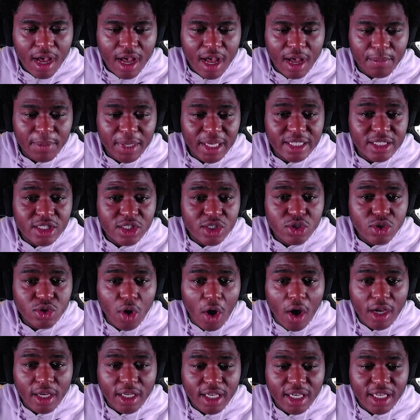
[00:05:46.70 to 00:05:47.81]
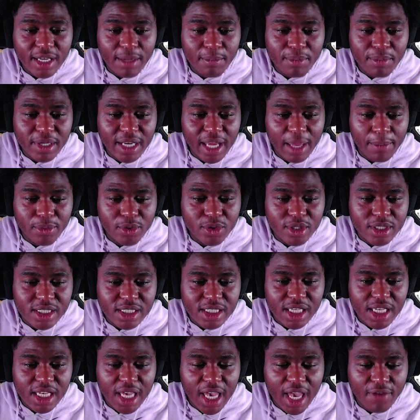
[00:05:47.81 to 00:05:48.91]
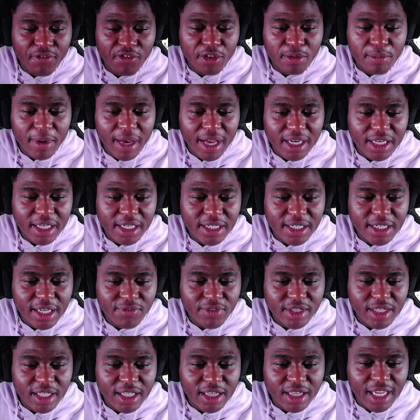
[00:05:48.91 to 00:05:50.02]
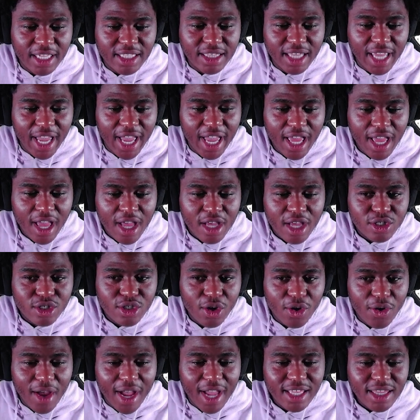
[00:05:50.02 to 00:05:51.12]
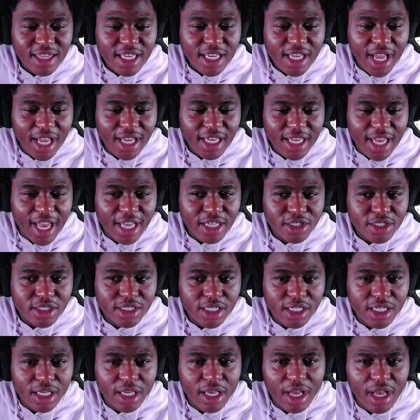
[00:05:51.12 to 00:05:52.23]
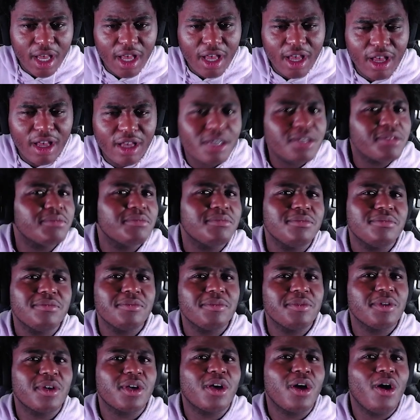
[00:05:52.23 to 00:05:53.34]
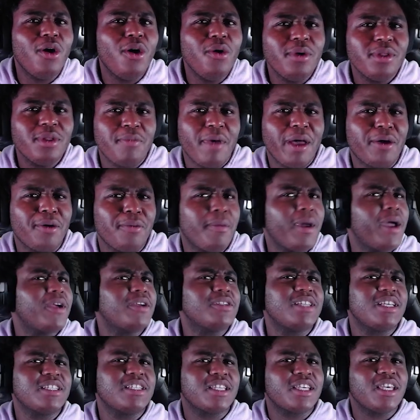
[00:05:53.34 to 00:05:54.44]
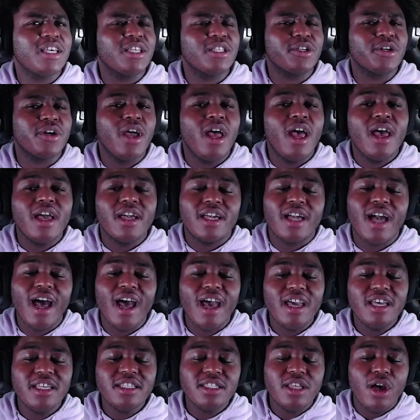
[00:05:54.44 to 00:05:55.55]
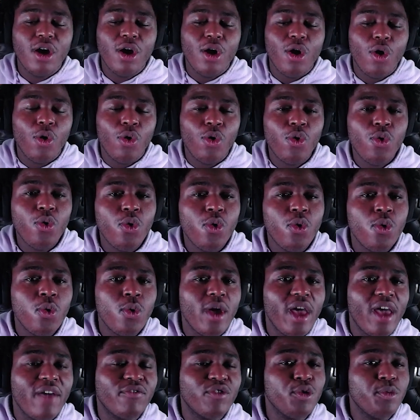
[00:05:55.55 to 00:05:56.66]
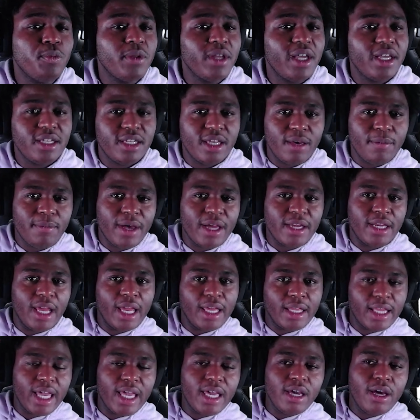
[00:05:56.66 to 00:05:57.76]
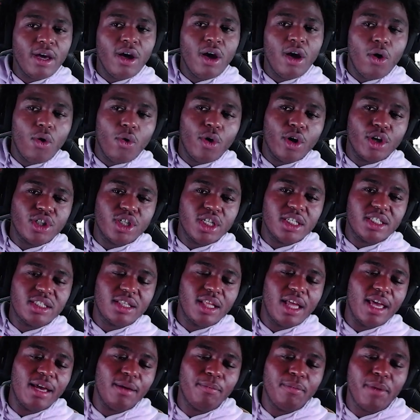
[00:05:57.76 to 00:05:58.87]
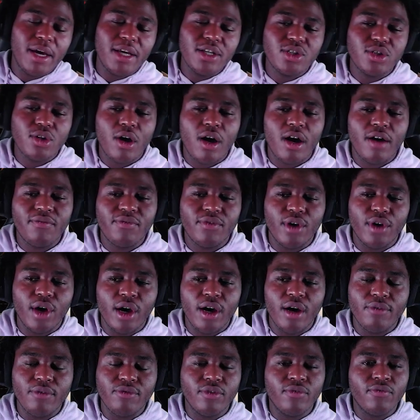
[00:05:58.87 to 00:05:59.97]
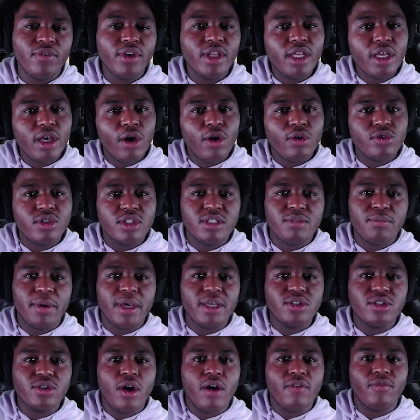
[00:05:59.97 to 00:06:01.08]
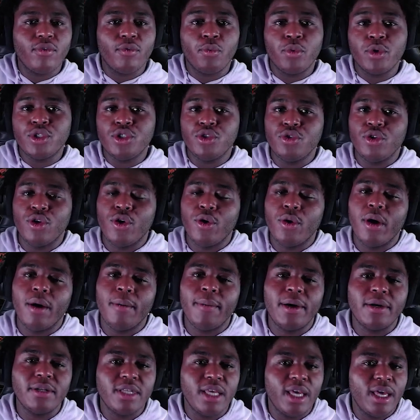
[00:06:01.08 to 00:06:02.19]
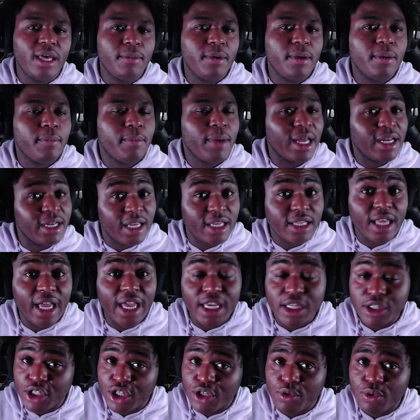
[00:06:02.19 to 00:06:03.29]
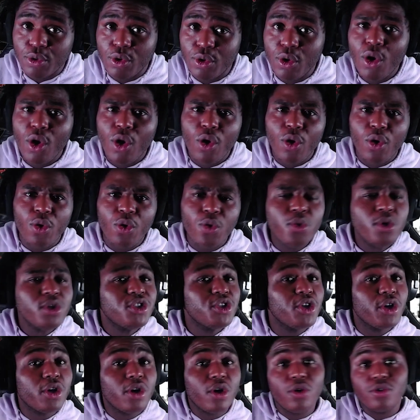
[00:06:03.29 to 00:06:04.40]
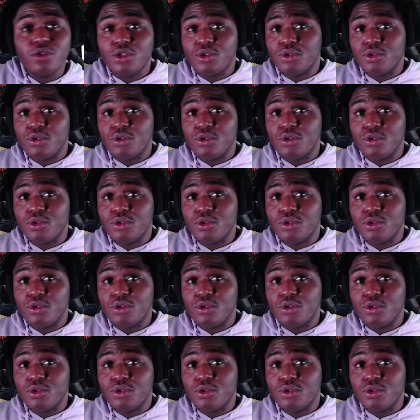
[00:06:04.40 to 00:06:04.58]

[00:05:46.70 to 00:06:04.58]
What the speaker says: his stalking and being able to see everybody and everything like that. So I think I can actually go with Michael Myers as a killer. Guys, if you play Dead by Daylight, or just like based off of the video, just based off of what you know about Dead by Daylight in general, who is your go-to